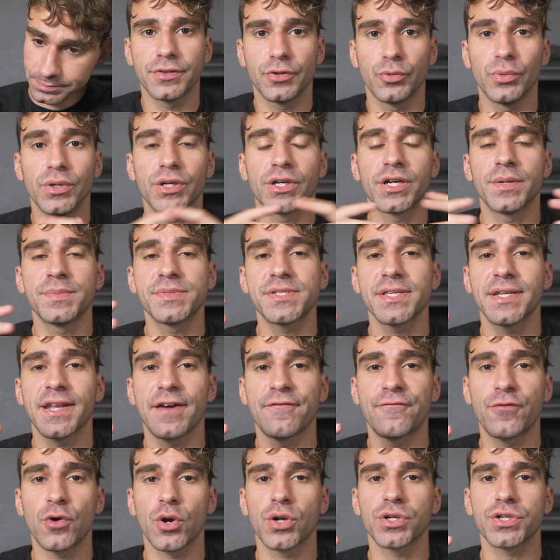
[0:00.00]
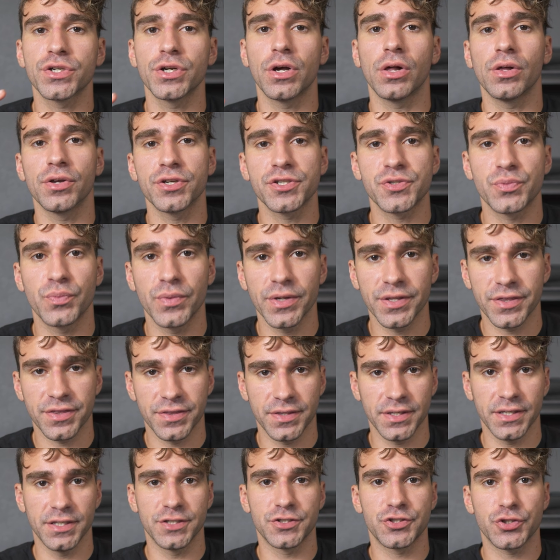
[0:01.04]
The wheel comes in at $400 with
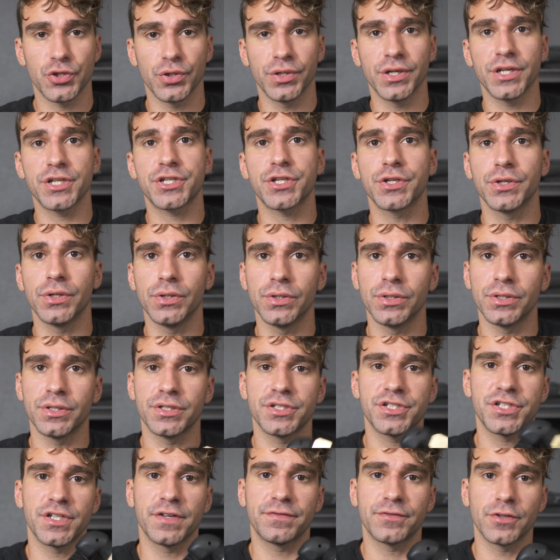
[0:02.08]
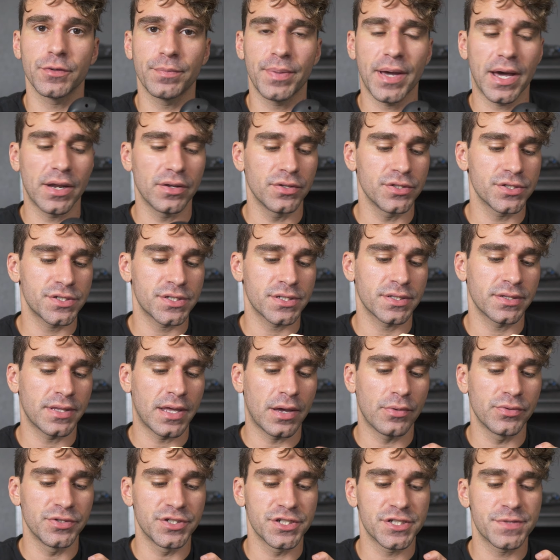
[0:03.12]
the traditional shifter paddles.
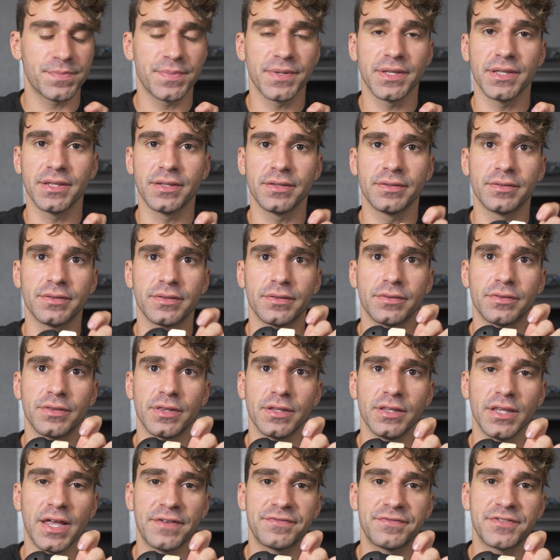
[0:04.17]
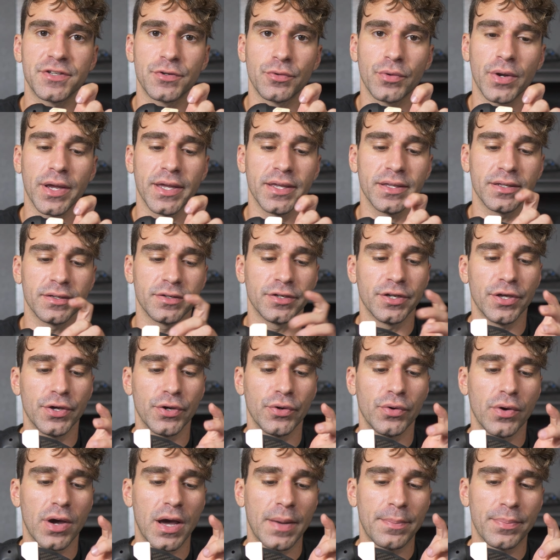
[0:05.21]
That would just be the left and right,
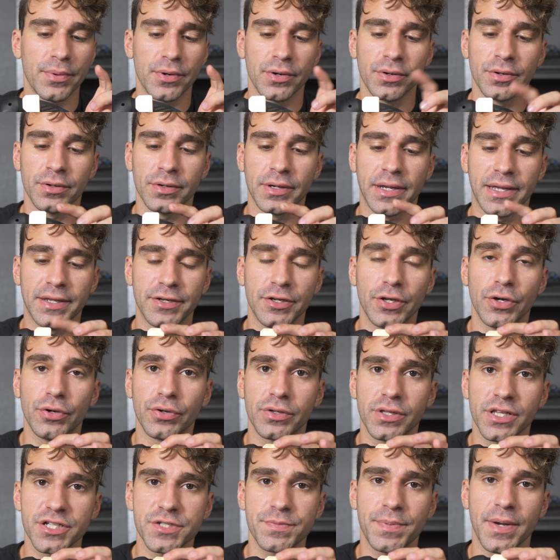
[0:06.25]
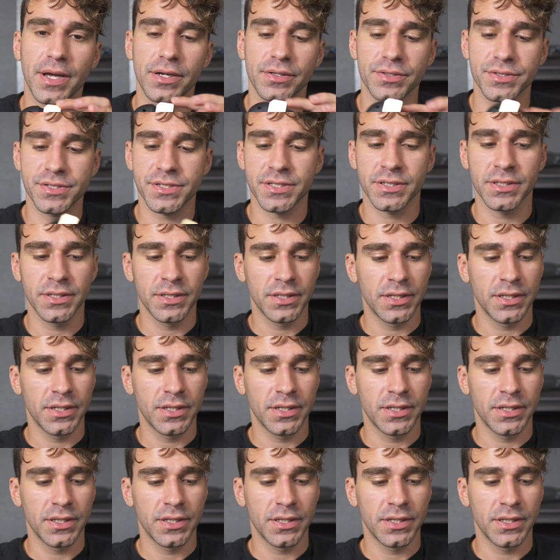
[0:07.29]
no upper and no clutch paddles.